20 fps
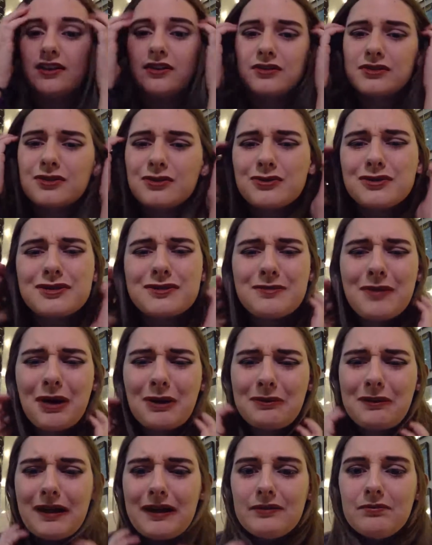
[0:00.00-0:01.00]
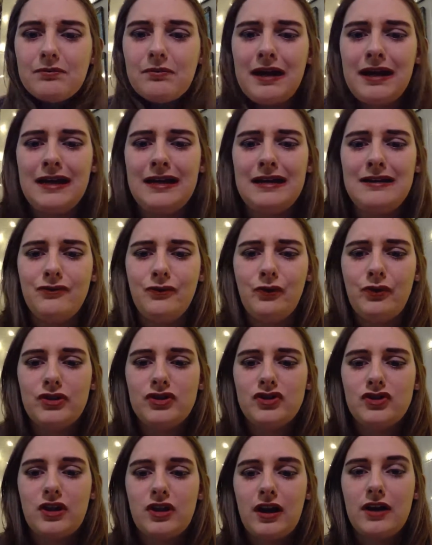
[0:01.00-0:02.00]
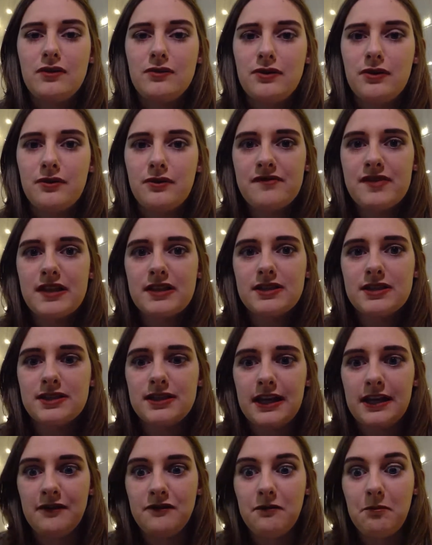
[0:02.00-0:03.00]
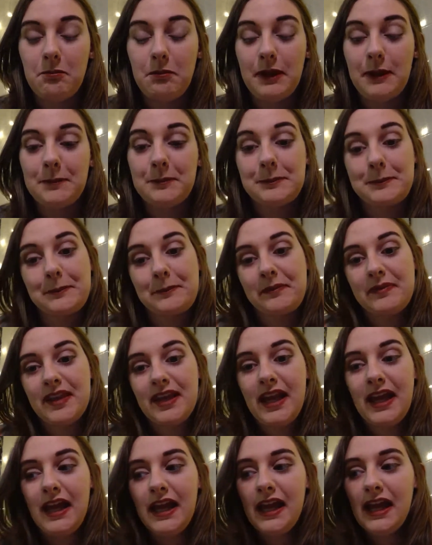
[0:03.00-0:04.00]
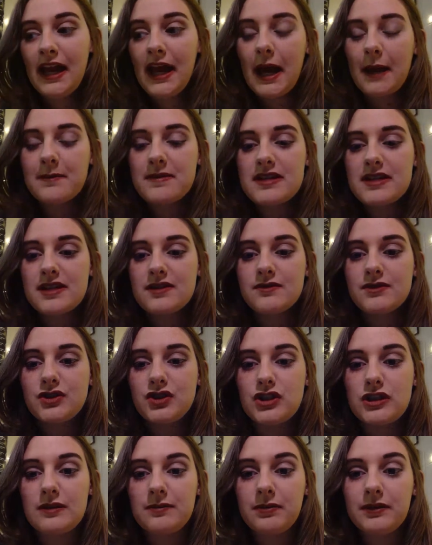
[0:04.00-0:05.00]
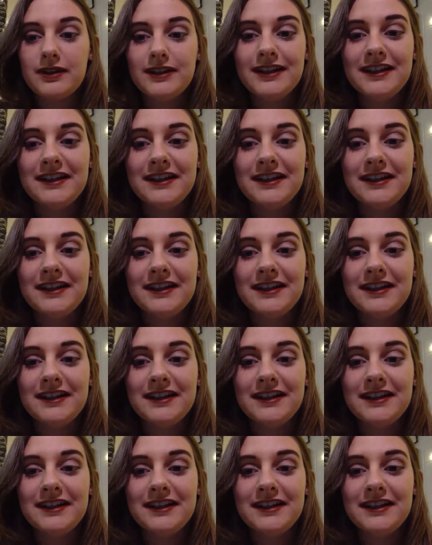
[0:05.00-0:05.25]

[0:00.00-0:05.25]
It also smelled like paint, which I don't know if that's safe, but I mean, it was cheap.